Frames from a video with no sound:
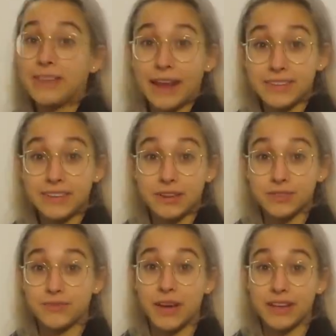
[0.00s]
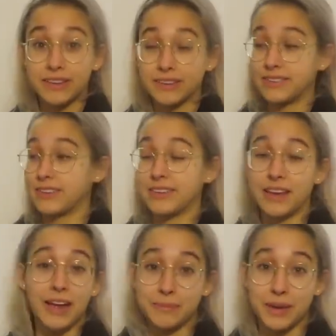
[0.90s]
That sounds violent
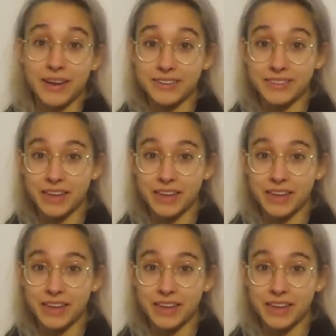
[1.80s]
and I'm kind of